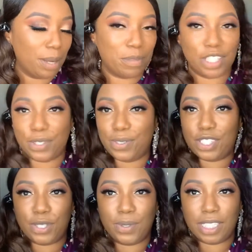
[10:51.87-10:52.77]
I'm gonna use
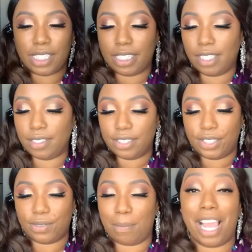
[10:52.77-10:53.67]
2 concealers.
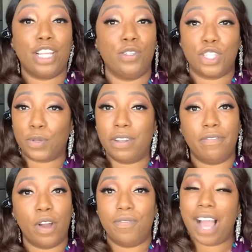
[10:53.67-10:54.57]
Shoot, I might use 3,
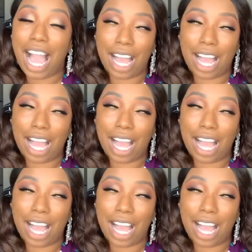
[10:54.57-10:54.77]
4, 5.